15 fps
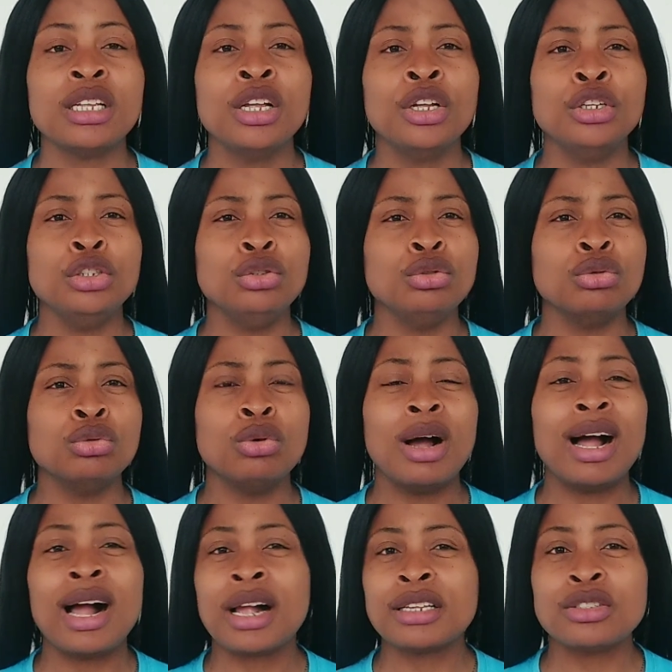you
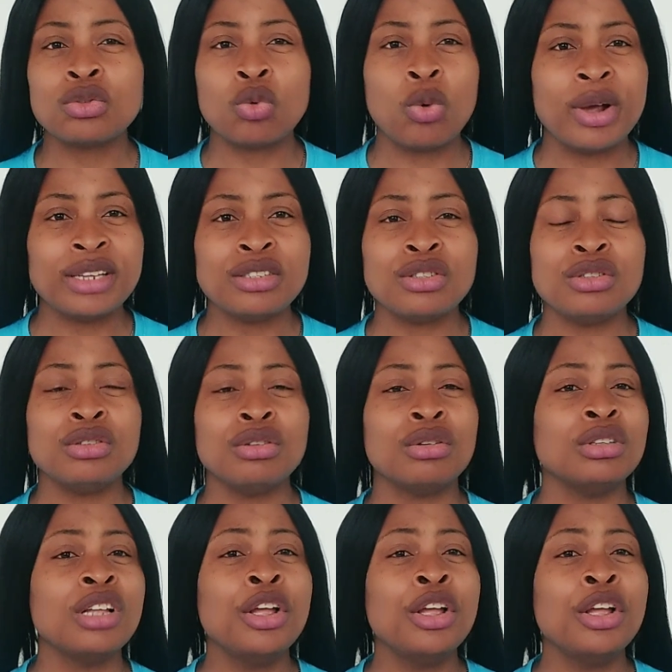ask questions,